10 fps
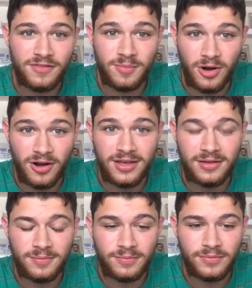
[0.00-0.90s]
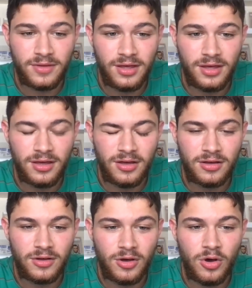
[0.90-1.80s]
of the market uh,
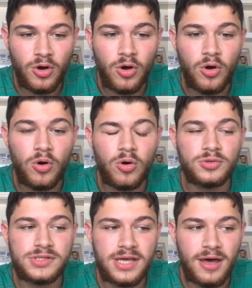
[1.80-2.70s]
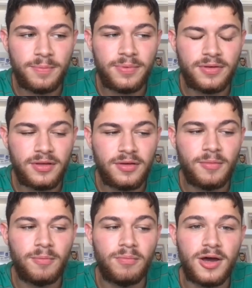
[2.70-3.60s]
holds up
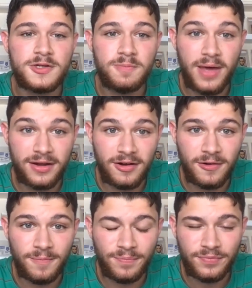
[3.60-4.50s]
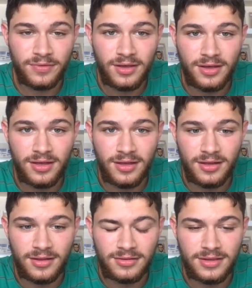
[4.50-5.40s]
much better
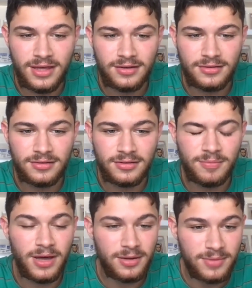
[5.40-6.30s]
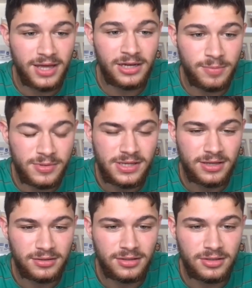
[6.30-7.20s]
uh, than the bottom ninety
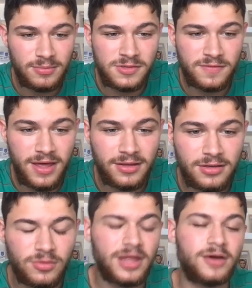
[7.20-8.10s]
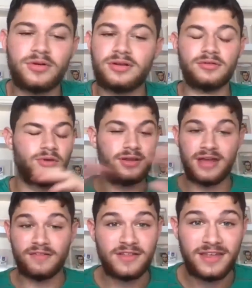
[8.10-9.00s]
percent in terms of value. Like when when
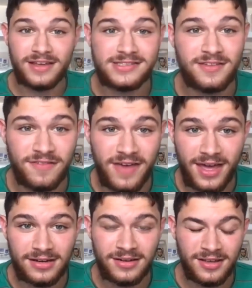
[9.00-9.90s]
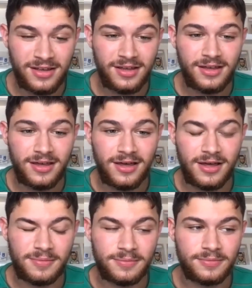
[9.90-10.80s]
everything hits the fan,
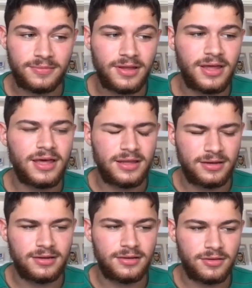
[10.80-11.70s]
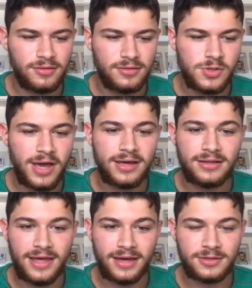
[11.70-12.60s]
um, uh, and so I
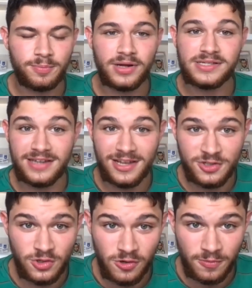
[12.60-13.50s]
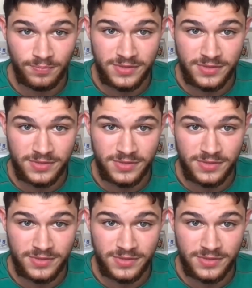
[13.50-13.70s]
collect presidential